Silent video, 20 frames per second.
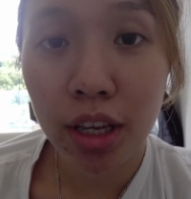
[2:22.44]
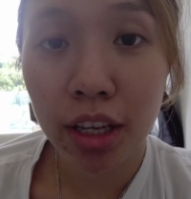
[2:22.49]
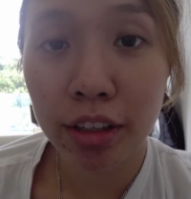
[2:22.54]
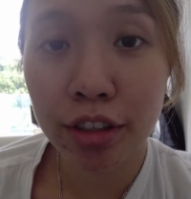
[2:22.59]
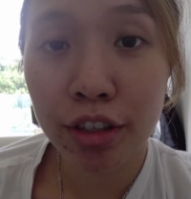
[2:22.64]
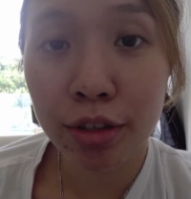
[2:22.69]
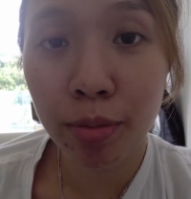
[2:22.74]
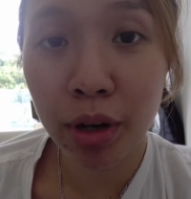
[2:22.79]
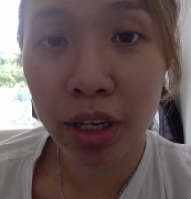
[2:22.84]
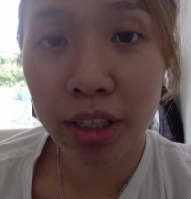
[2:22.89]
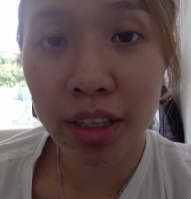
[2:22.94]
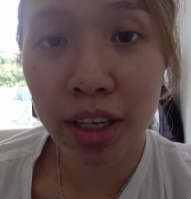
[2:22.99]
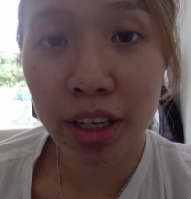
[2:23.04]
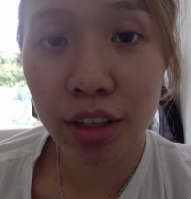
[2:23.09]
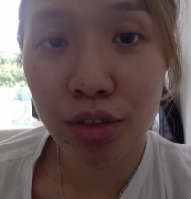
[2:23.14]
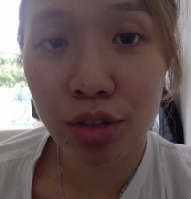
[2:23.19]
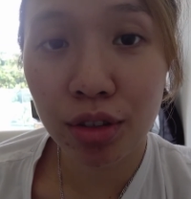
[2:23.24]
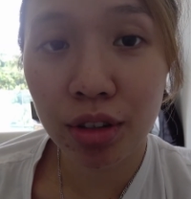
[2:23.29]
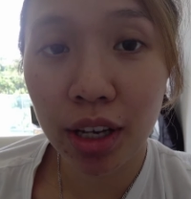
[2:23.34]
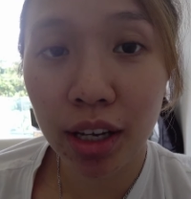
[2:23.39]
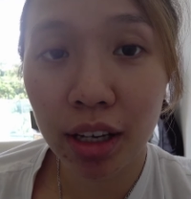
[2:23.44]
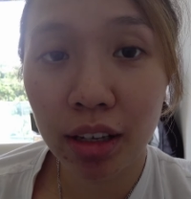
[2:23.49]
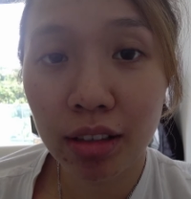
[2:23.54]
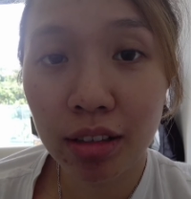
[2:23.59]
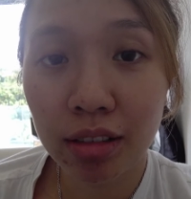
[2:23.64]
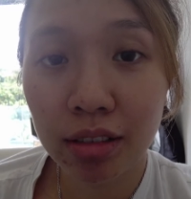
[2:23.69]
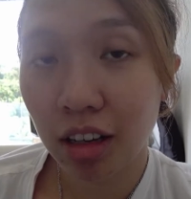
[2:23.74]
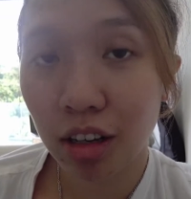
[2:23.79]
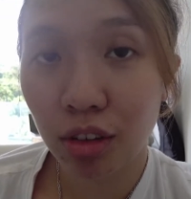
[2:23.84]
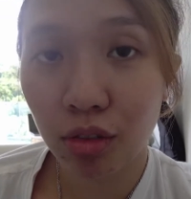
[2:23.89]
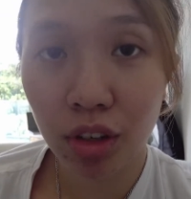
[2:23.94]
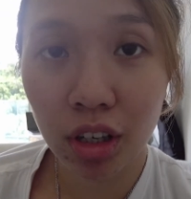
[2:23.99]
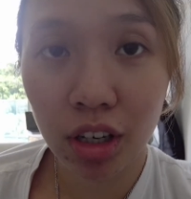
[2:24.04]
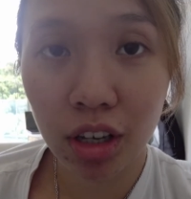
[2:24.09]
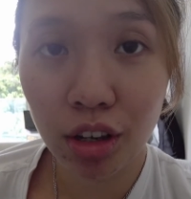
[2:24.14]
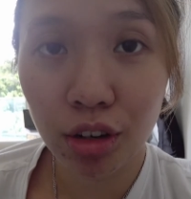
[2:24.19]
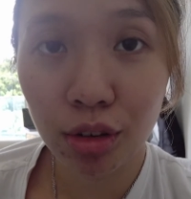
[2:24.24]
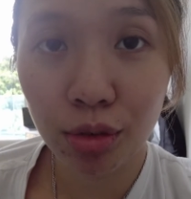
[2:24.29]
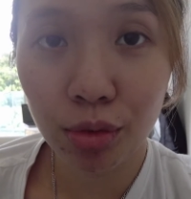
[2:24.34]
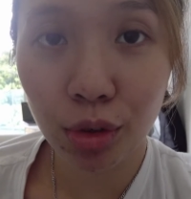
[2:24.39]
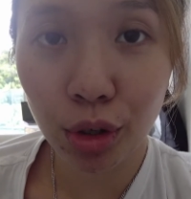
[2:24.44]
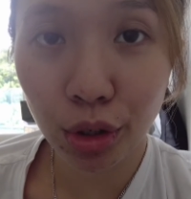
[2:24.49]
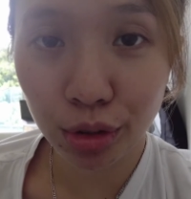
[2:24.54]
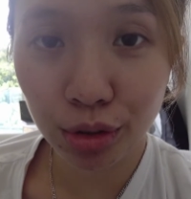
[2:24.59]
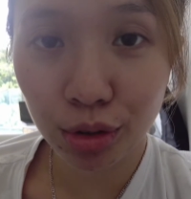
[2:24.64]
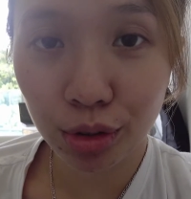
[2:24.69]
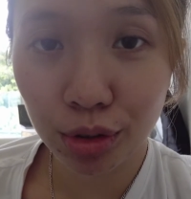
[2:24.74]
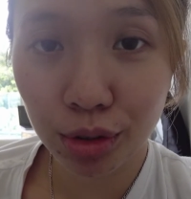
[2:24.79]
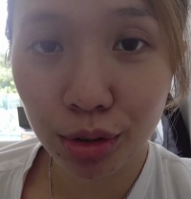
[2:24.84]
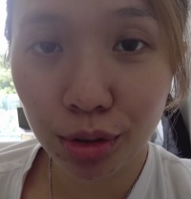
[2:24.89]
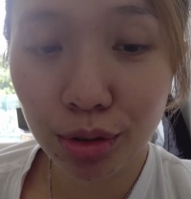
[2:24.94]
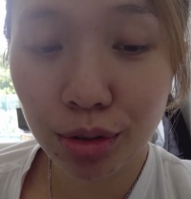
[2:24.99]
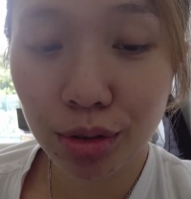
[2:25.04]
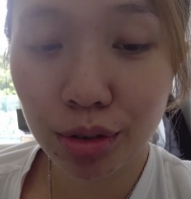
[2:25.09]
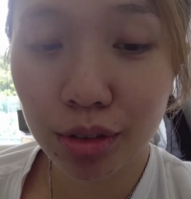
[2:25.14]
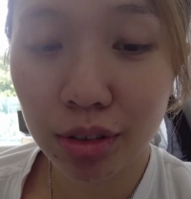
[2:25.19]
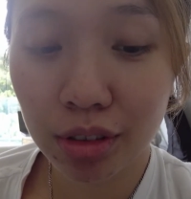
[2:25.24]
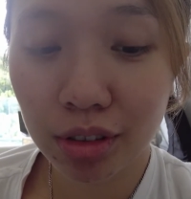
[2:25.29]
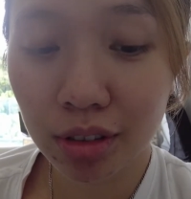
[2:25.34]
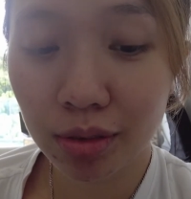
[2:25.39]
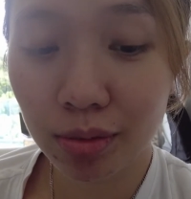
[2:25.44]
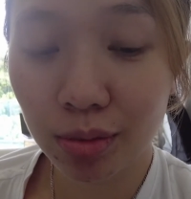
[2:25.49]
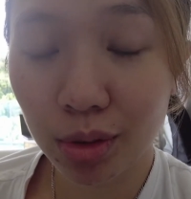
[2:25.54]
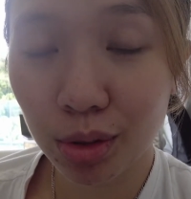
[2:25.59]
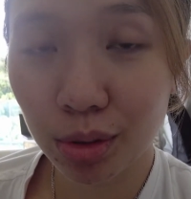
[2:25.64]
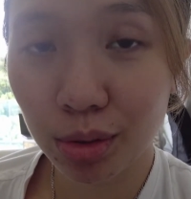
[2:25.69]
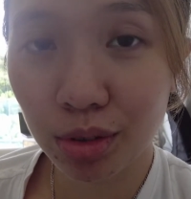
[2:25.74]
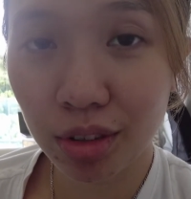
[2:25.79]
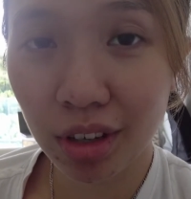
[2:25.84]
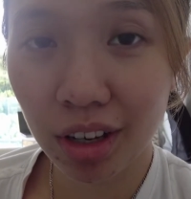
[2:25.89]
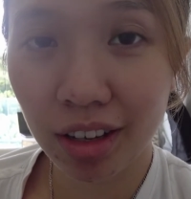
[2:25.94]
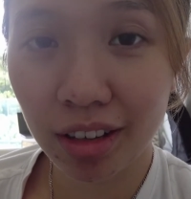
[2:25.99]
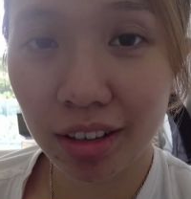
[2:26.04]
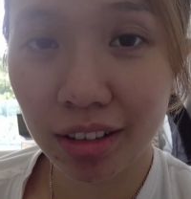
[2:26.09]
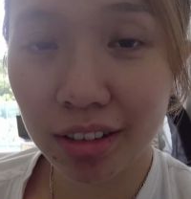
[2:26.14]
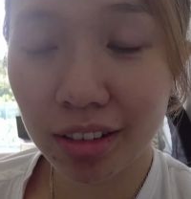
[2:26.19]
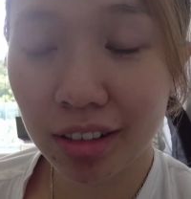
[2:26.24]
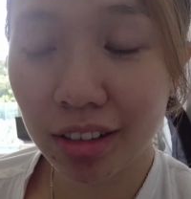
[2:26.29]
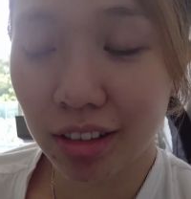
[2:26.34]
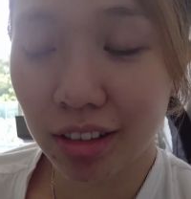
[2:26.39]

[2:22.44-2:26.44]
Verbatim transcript: it's Monday today. I have a lot of work to do. I'm so tired.